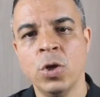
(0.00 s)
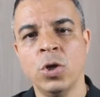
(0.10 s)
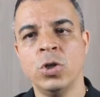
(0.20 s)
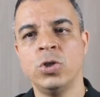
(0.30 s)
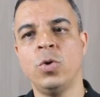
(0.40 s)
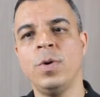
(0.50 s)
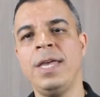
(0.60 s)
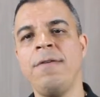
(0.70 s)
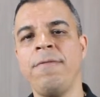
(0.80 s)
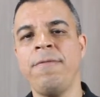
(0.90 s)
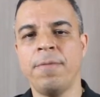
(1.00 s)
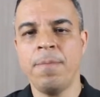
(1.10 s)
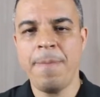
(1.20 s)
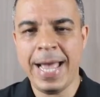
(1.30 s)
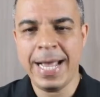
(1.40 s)
So if
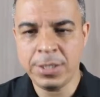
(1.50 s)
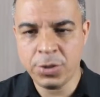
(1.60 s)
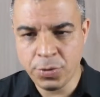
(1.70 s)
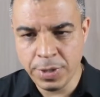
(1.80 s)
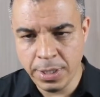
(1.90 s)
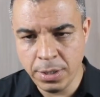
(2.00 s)
mastering